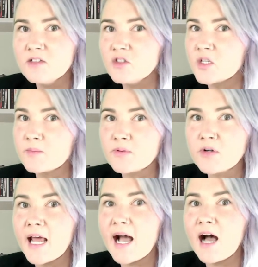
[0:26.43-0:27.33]
You can
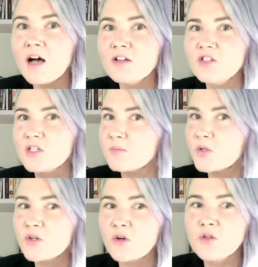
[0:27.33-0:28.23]
print out, you can put
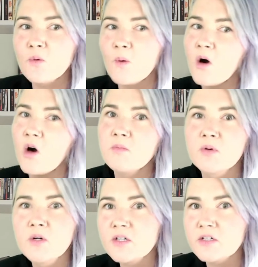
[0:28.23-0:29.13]
it on your wall,
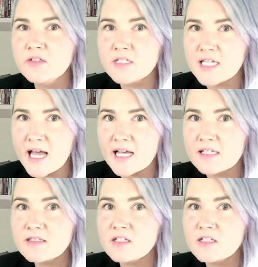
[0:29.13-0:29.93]
put it on your desk,